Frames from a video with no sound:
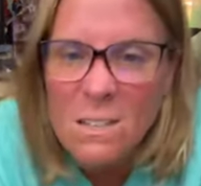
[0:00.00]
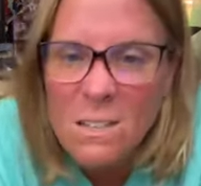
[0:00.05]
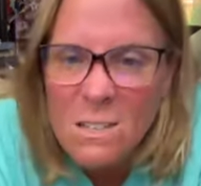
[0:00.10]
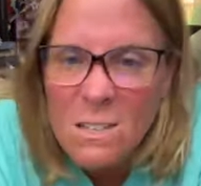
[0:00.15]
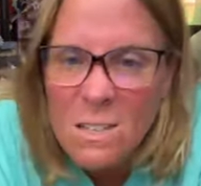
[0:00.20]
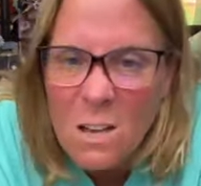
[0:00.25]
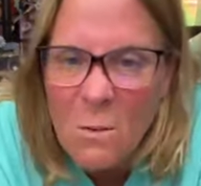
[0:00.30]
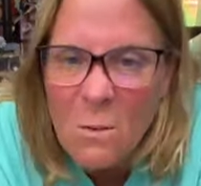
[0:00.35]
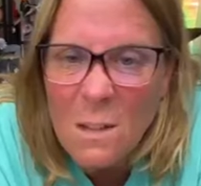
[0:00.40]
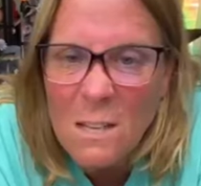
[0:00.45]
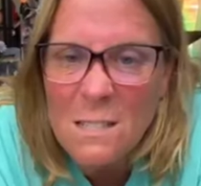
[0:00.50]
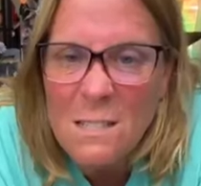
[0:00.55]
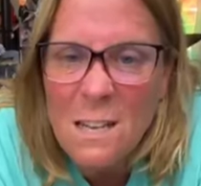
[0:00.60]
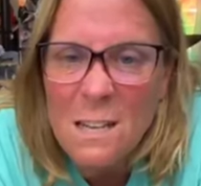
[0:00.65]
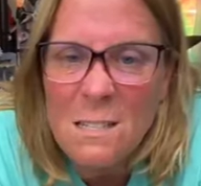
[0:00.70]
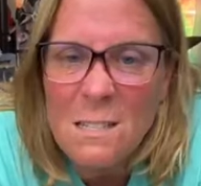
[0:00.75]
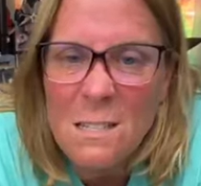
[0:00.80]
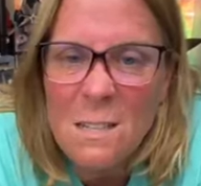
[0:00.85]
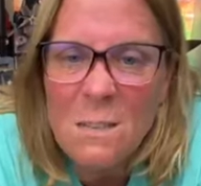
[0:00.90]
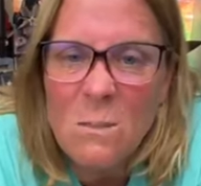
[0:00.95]
So it
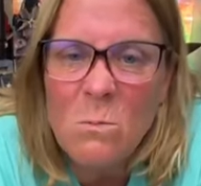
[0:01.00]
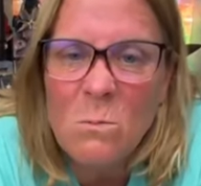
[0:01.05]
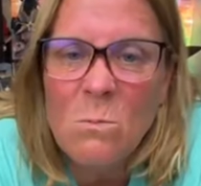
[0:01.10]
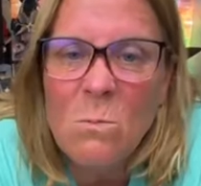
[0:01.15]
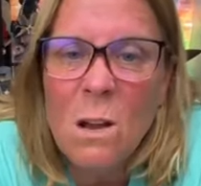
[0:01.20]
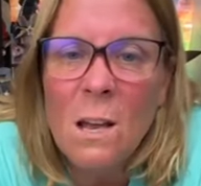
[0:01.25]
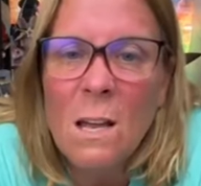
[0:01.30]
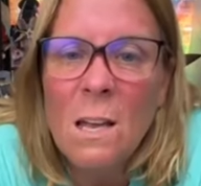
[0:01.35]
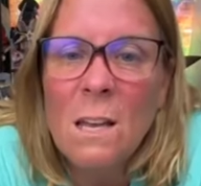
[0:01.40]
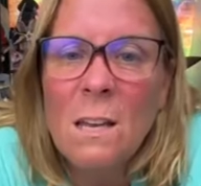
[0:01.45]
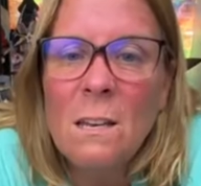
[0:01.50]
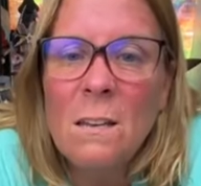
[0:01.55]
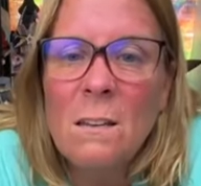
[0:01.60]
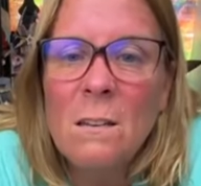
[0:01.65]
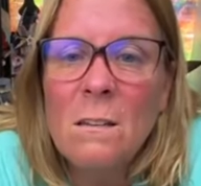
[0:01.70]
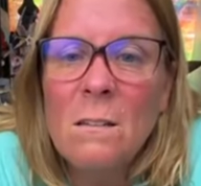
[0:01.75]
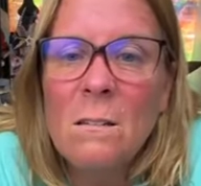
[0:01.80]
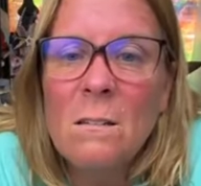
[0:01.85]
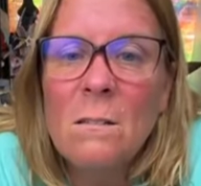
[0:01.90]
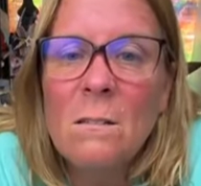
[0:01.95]
doesn't
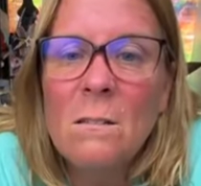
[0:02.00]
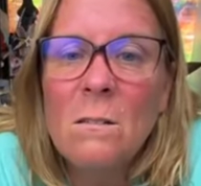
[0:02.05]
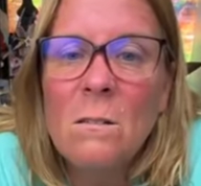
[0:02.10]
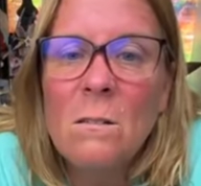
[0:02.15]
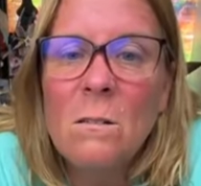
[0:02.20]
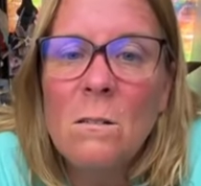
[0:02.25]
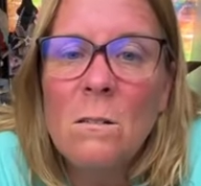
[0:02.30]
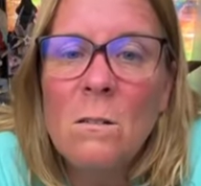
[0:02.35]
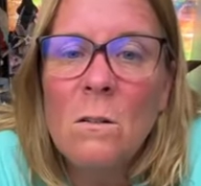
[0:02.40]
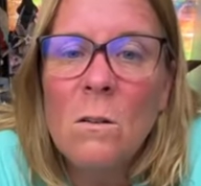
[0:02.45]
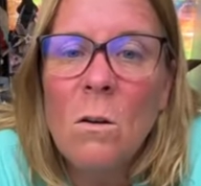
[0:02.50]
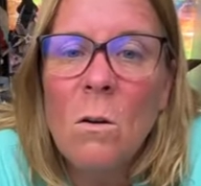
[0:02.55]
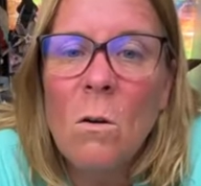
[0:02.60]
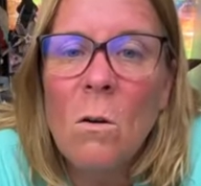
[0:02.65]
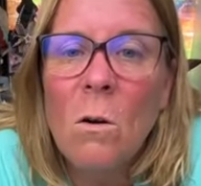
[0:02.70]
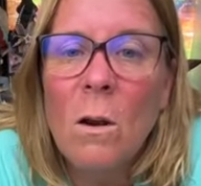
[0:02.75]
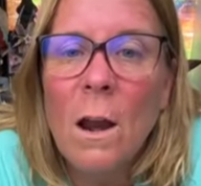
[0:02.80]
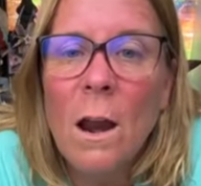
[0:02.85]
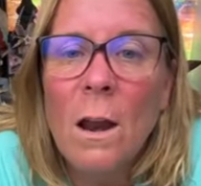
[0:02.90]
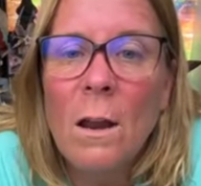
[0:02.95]
run
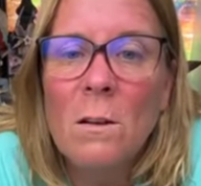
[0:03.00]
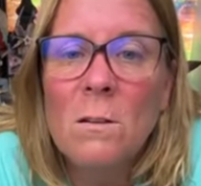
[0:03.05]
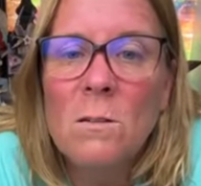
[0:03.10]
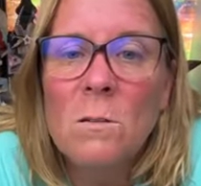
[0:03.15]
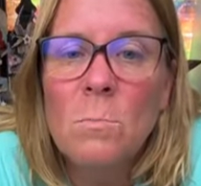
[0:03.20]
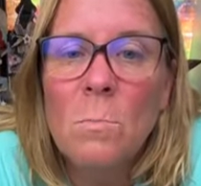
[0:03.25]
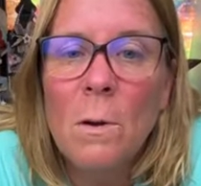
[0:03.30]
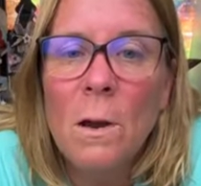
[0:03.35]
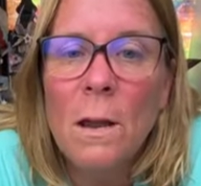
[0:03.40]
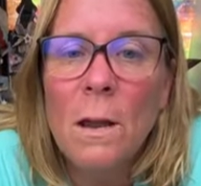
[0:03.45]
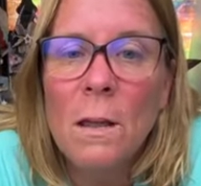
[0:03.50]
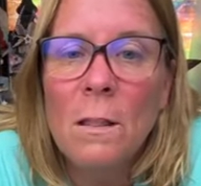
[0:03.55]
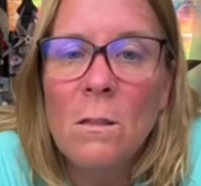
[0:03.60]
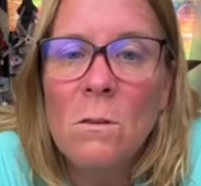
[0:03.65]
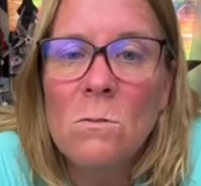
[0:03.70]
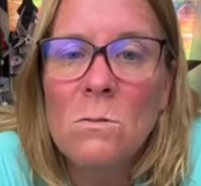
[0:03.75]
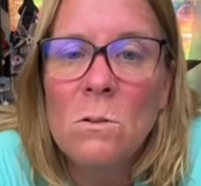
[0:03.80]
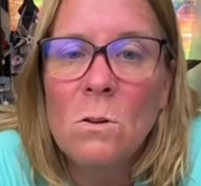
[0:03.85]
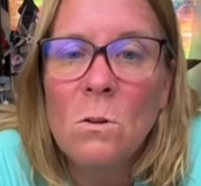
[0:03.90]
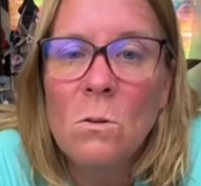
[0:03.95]
or hairspray.
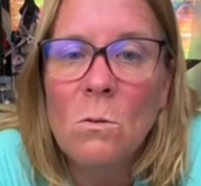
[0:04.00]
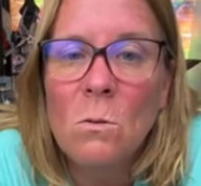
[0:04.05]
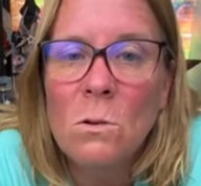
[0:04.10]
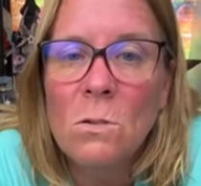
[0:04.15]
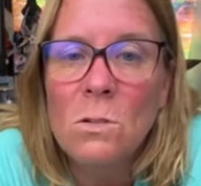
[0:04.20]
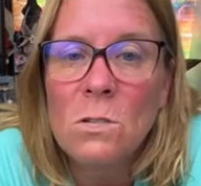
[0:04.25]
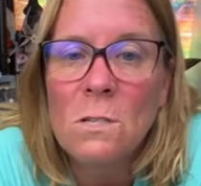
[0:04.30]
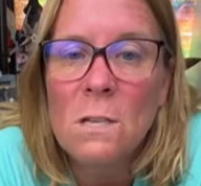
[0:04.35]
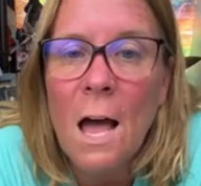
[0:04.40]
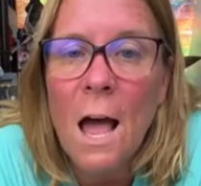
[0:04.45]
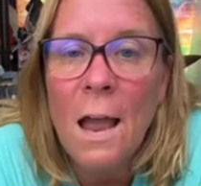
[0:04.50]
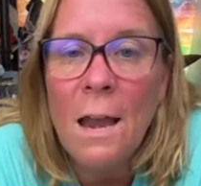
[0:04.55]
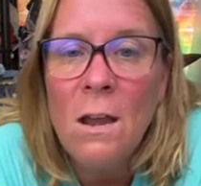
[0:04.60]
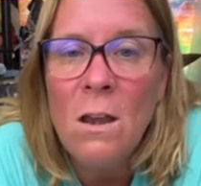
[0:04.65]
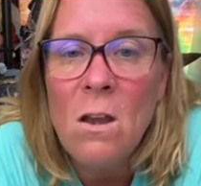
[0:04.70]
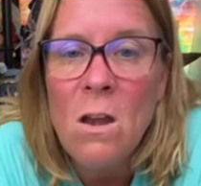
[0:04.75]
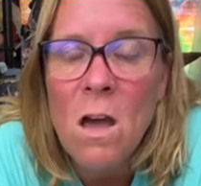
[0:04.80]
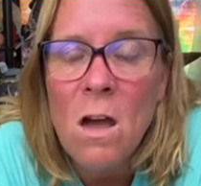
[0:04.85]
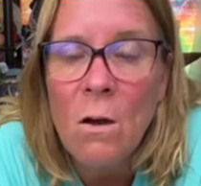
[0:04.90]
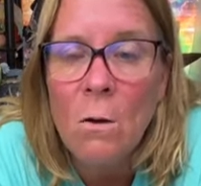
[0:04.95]
Those are gorgeous. I
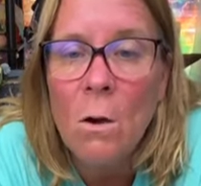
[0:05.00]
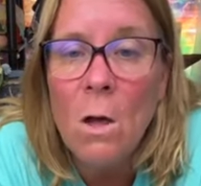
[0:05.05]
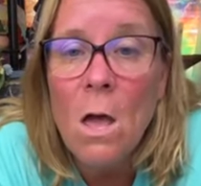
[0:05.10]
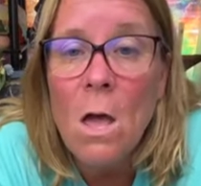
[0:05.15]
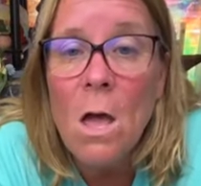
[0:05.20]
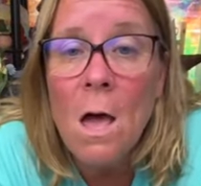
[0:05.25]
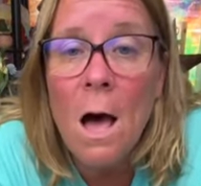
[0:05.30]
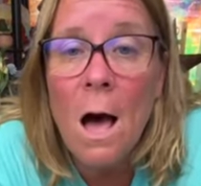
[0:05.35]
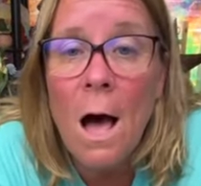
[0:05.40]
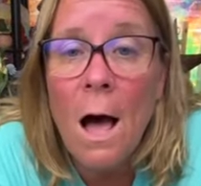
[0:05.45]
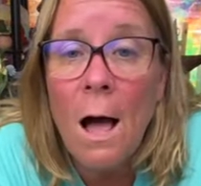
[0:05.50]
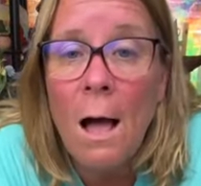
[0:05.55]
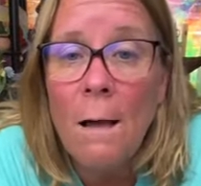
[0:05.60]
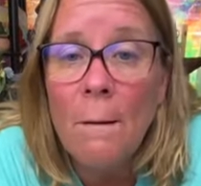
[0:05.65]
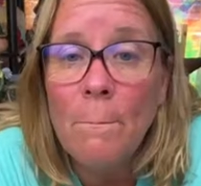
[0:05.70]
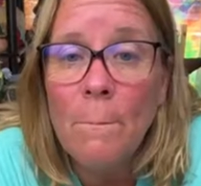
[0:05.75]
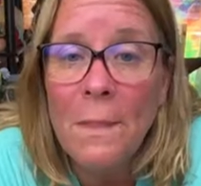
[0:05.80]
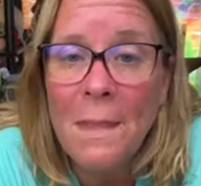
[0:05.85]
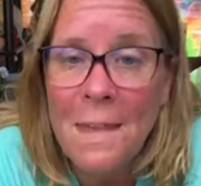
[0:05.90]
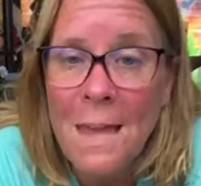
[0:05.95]
know.
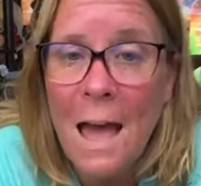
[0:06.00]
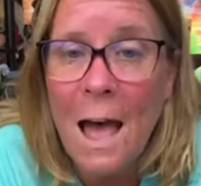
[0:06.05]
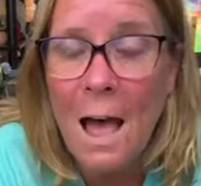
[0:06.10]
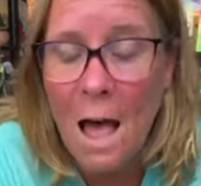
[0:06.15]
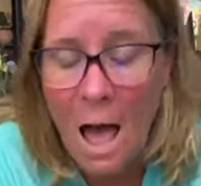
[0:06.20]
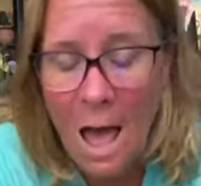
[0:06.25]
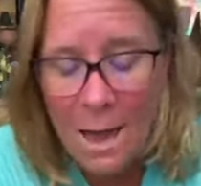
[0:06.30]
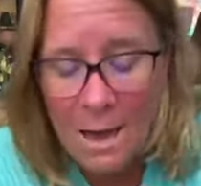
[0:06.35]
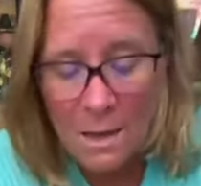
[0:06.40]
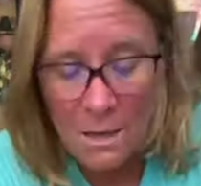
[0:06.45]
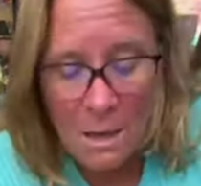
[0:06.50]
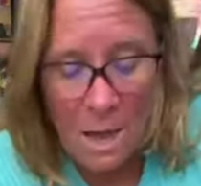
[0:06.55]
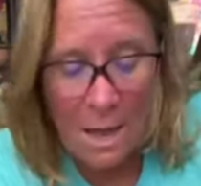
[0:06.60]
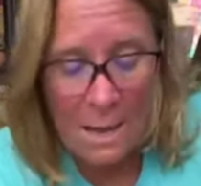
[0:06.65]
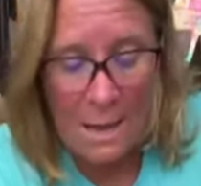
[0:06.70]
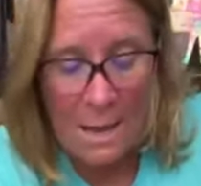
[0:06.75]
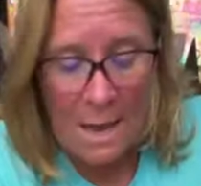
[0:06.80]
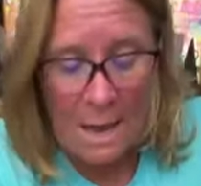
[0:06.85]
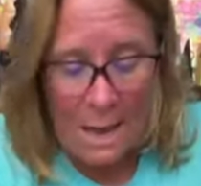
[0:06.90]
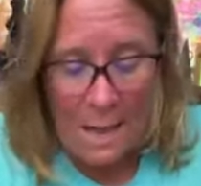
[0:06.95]
Um, yeah, I,
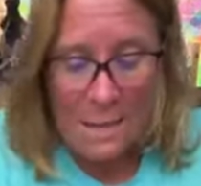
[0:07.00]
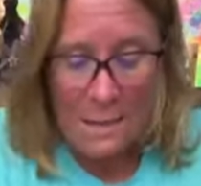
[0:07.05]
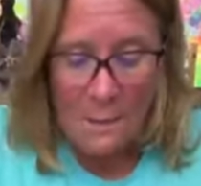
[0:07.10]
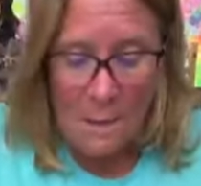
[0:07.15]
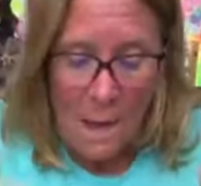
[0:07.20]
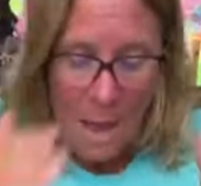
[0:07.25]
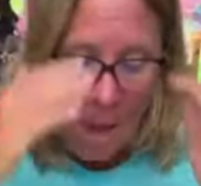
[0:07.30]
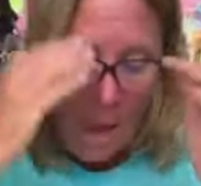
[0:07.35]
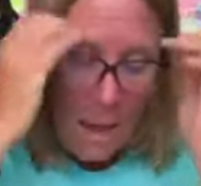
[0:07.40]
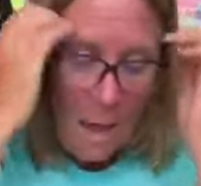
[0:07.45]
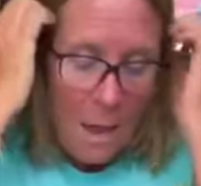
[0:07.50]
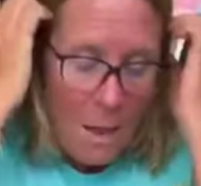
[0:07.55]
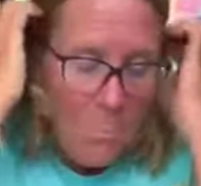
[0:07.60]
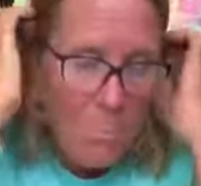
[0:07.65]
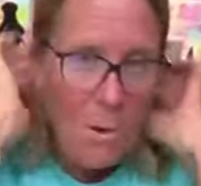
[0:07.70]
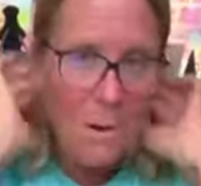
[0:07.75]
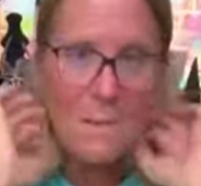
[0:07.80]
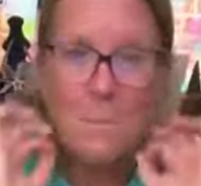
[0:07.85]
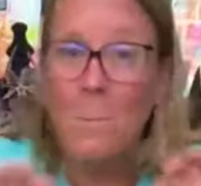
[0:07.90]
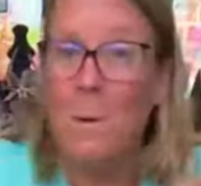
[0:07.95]
I heat I
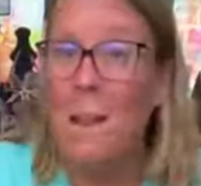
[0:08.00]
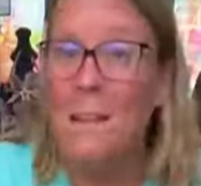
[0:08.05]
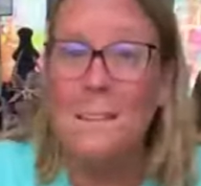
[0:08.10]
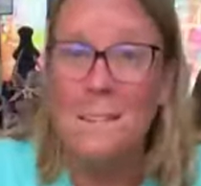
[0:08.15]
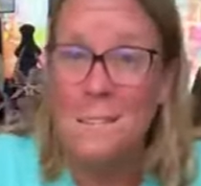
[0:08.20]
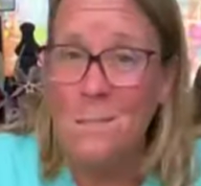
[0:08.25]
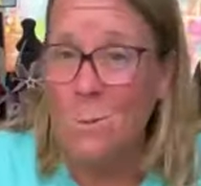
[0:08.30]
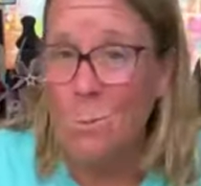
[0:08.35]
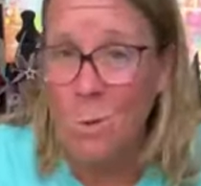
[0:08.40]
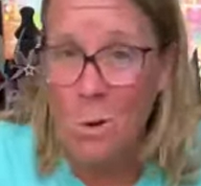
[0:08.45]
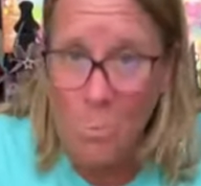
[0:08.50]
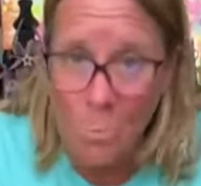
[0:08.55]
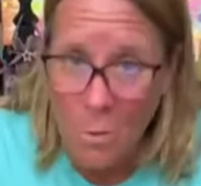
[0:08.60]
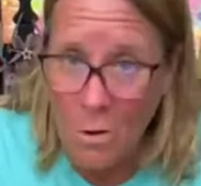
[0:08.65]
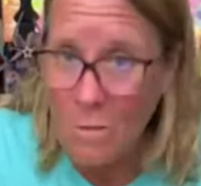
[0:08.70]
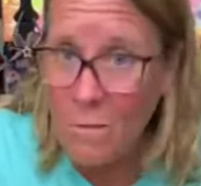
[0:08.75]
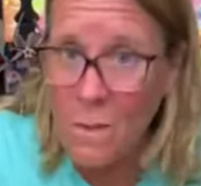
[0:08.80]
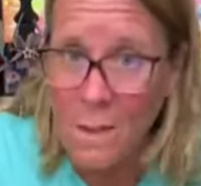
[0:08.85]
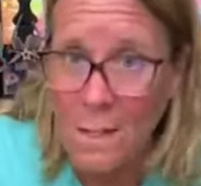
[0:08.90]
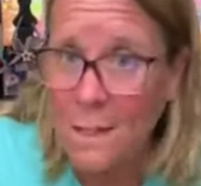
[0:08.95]
heat press, but now does it work
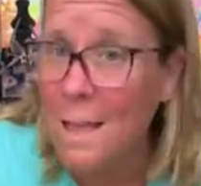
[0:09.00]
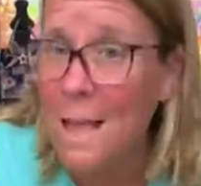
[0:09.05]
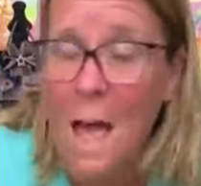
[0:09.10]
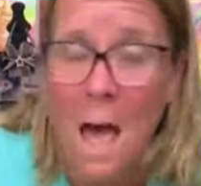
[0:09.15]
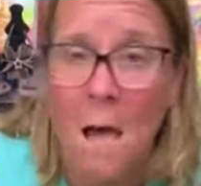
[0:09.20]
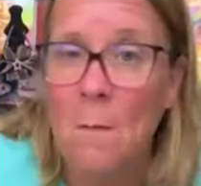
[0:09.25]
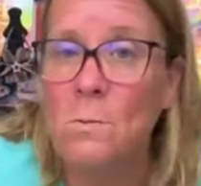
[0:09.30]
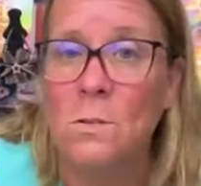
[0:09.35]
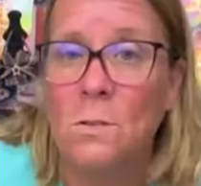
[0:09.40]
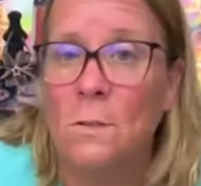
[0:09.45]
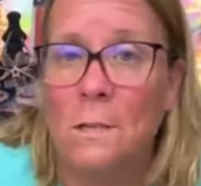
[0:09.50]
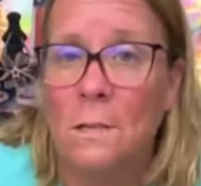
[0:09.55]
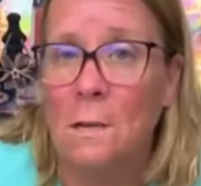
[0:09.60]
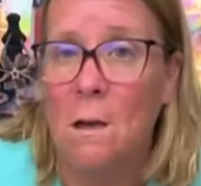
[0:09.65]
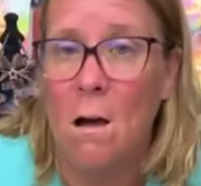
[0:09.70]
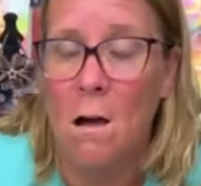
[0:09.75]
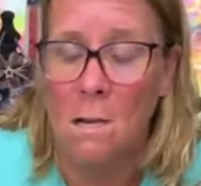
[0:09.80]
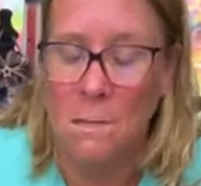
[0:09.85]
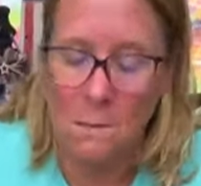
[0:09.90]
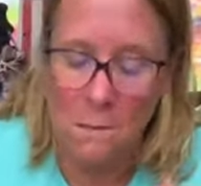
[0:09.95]
perfectly?
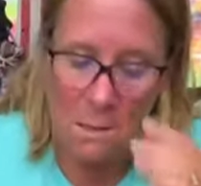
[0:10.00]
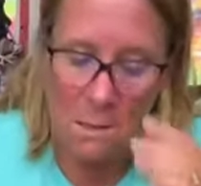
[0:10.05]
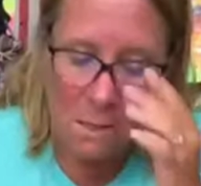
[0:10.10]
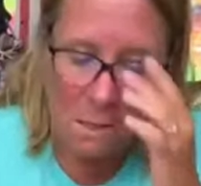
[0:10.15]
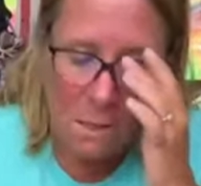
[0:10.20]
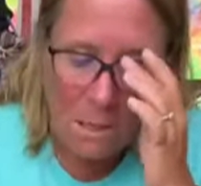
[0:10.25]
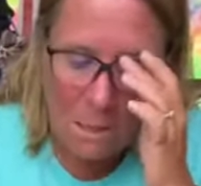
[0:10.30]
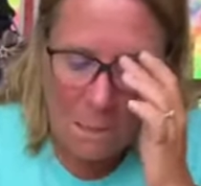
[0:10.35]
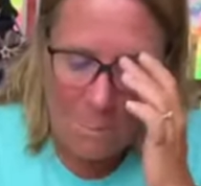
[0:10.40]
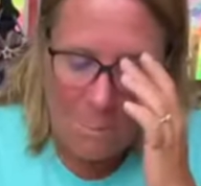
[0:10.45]
Absolutely not